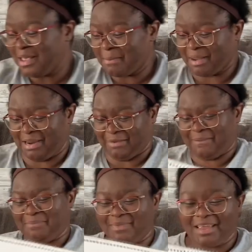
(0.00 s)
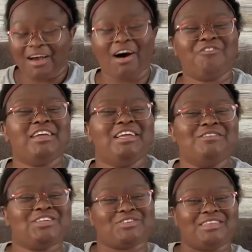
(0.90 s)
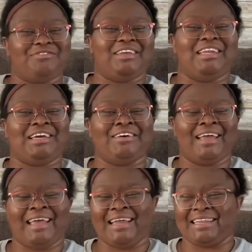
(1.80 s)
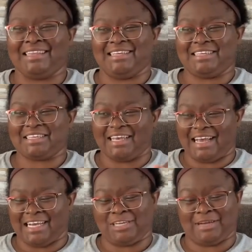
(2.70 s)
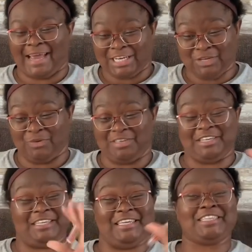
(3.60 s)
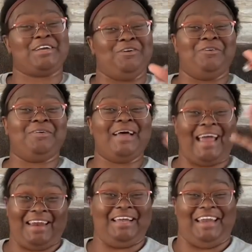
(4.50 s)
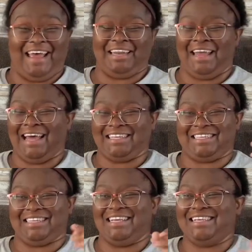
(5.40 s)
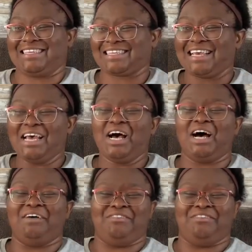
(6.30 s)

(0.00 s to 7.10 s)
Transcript: But anyway, hopefully you enjoyed the video and this actual statistical analysis of